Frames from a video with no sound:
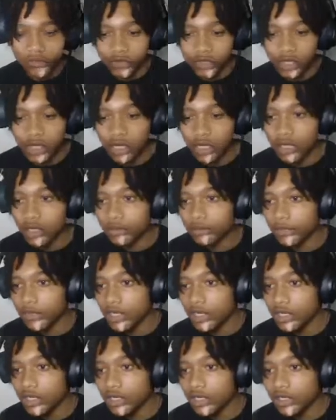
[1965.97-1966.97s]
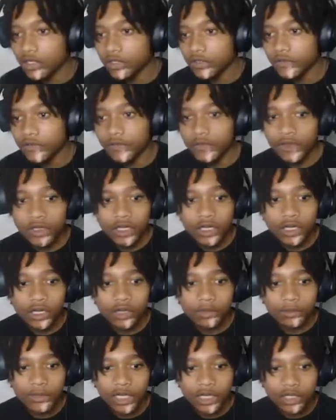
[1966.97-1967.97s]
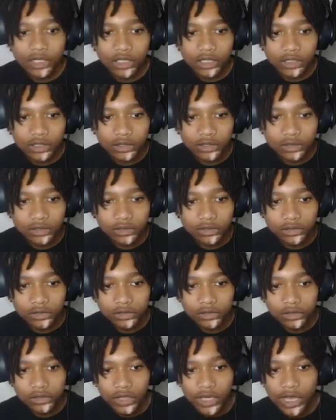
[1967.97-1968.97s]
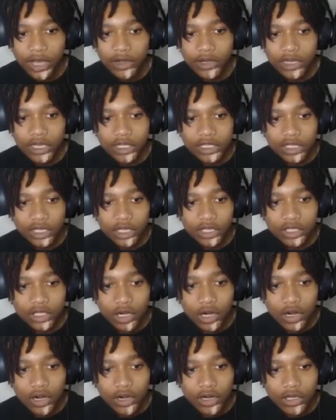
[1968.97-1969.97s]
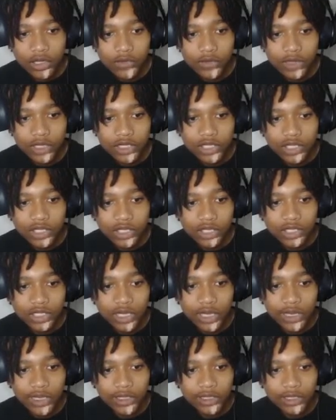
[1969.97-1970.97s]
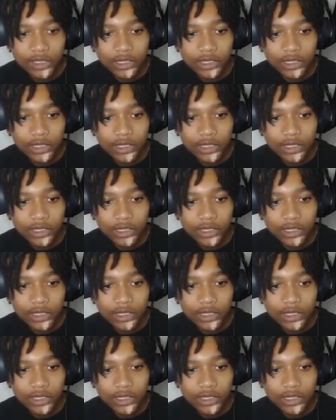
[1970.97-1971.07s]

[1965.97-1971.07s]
Fuck, bro. Fuck you talking about, Now these niggas are arguing this shit, Chad.